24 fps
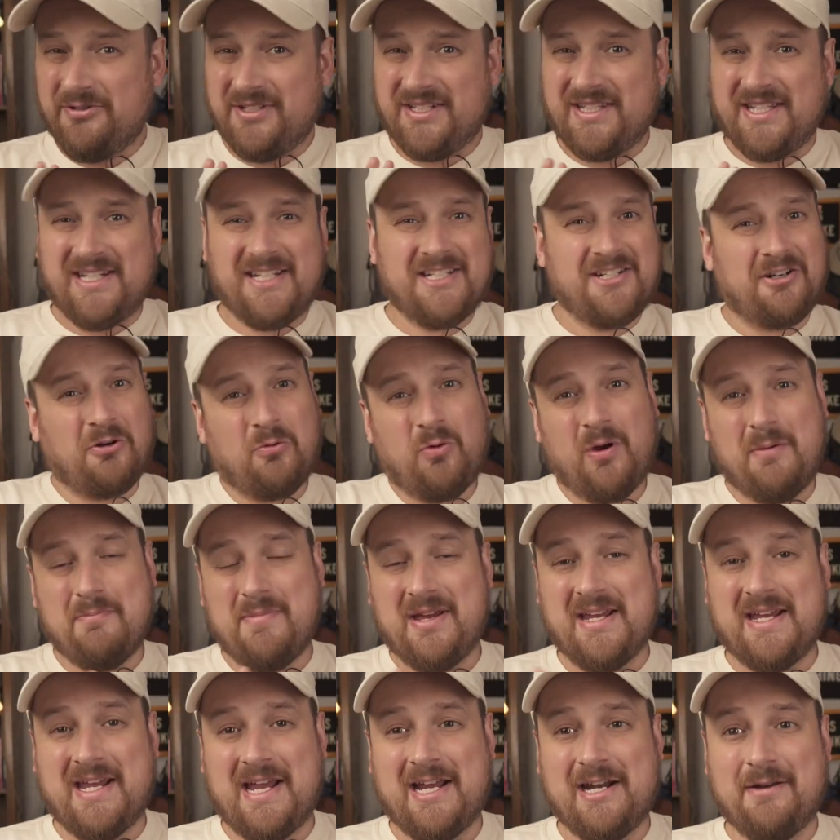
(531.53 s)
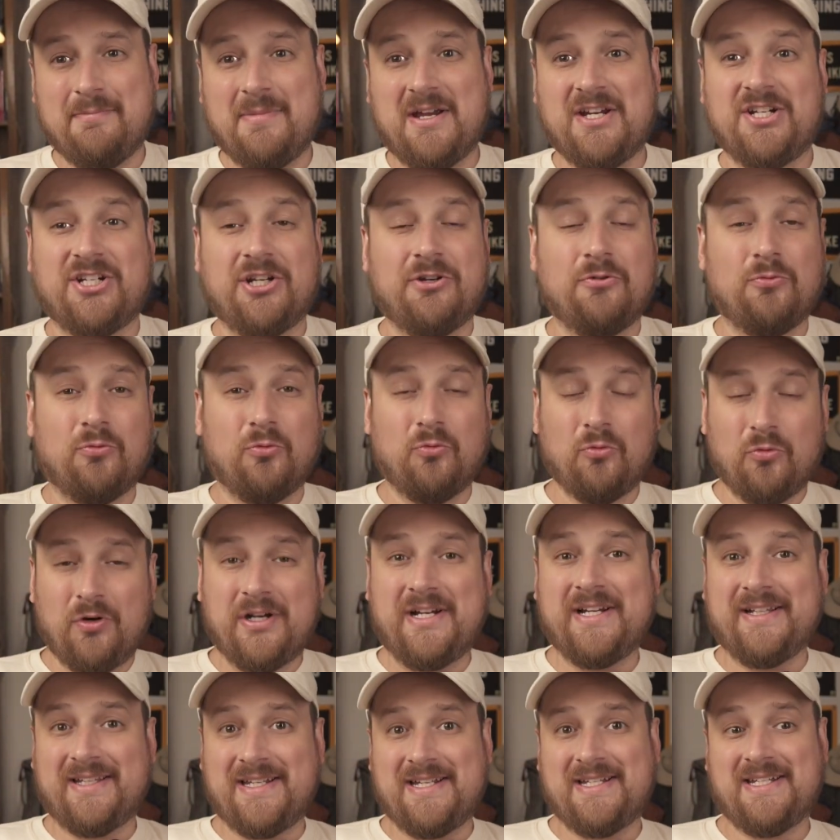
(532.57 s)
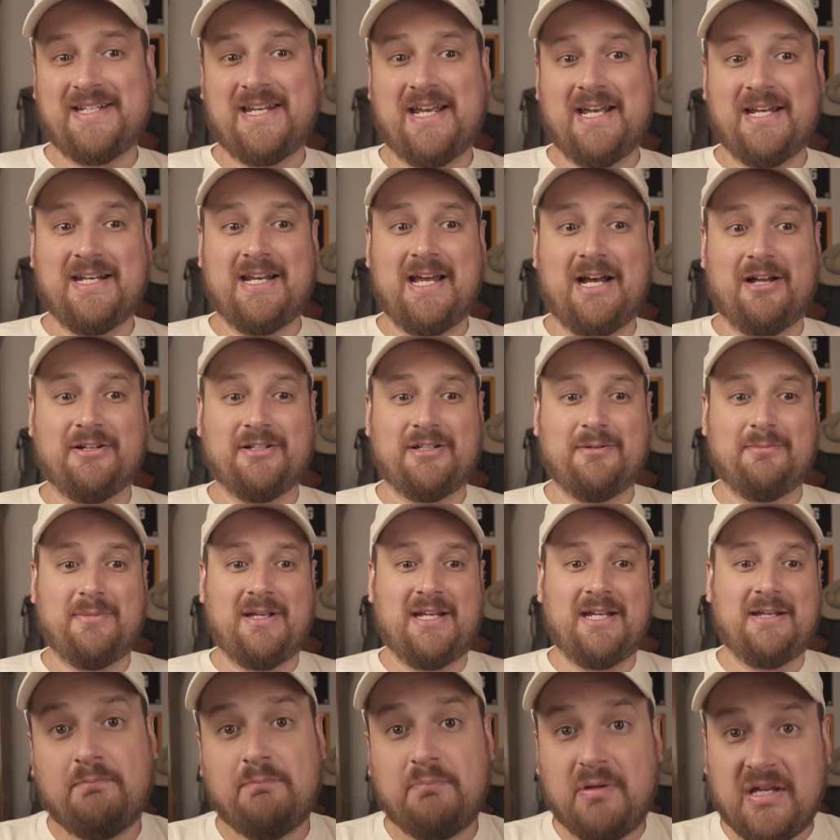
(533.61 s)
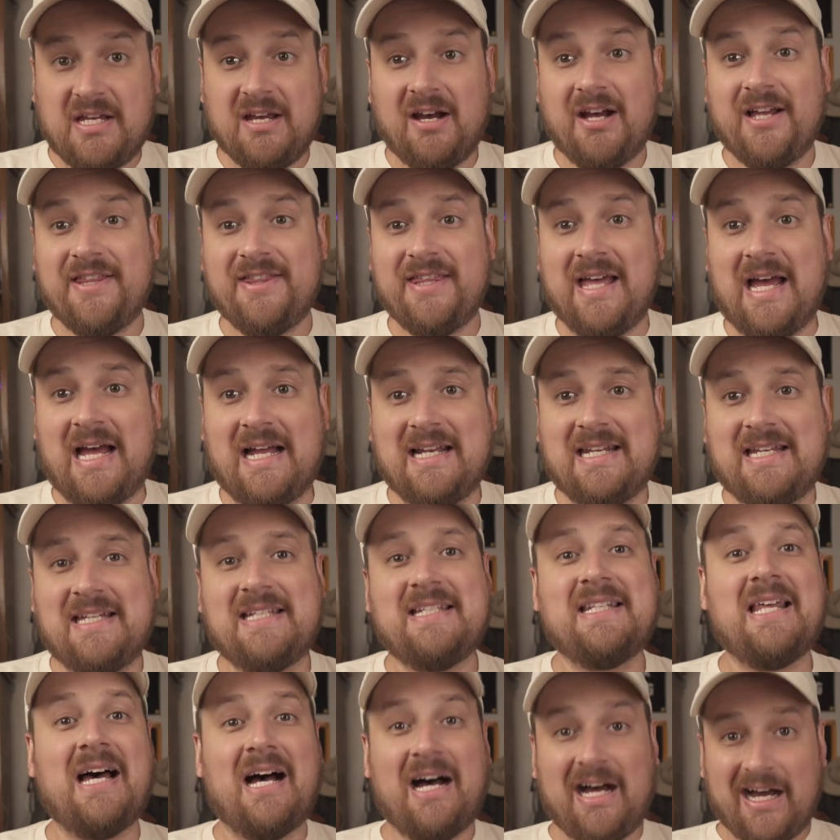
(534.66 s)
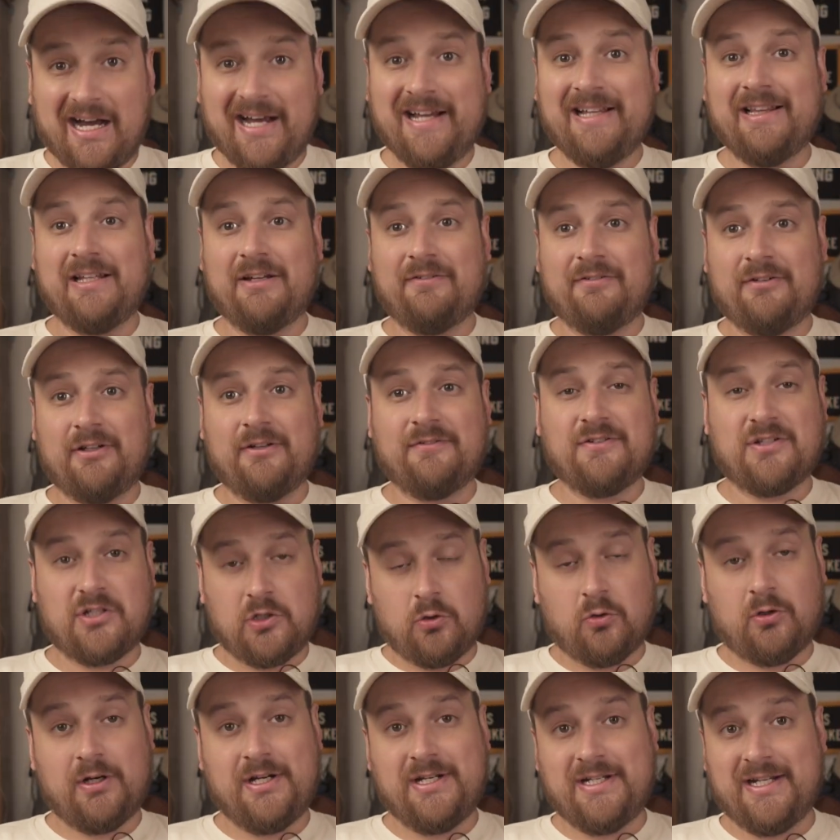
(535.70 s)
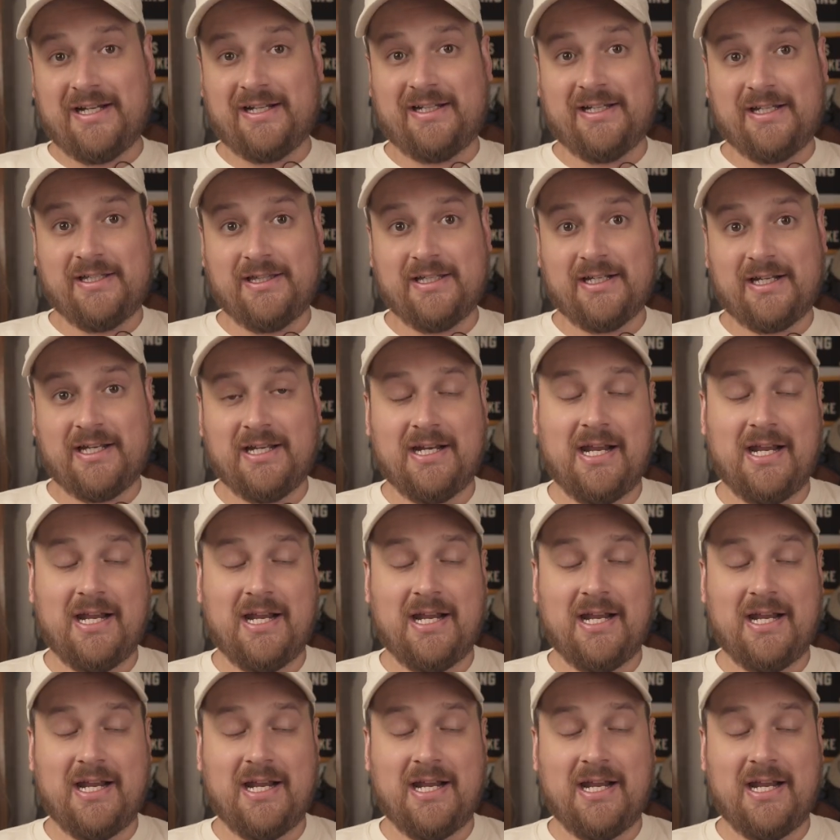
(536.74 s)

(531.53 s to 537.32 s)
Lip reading: things are what make animation really stand out to me. Beyond that is the high level of storytelling that can